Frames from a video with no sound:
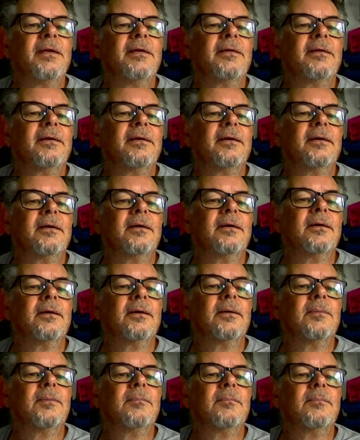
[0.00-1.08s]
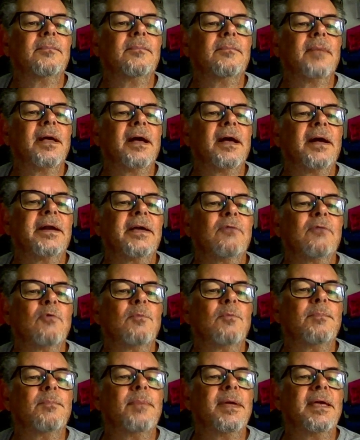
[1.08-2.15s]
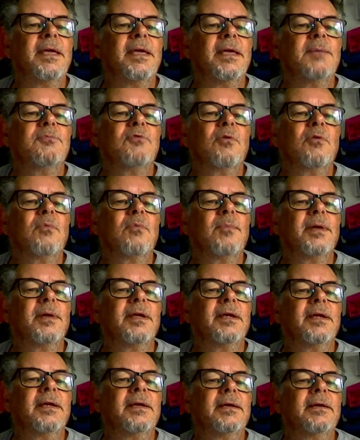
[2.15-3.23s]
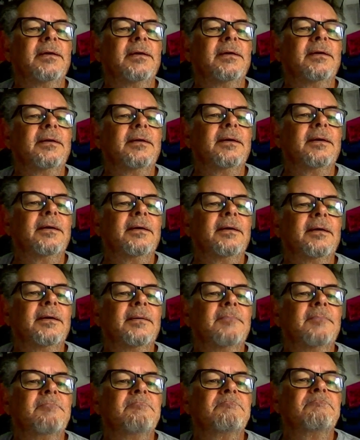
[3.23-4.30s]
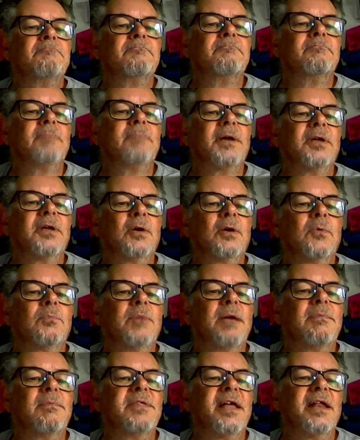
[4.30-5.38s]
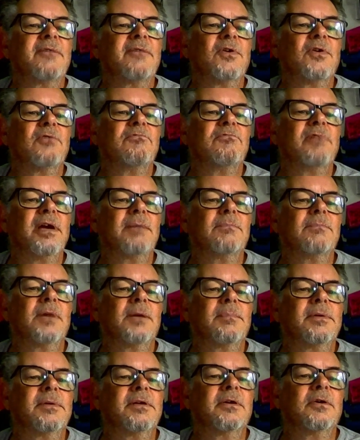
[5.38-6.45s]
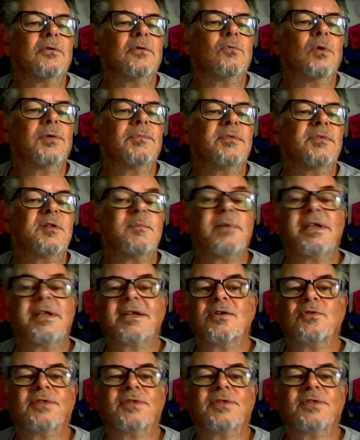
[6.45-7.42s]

and it would be probably, I don't know, maybe the LFO rate might be a good one, depending on the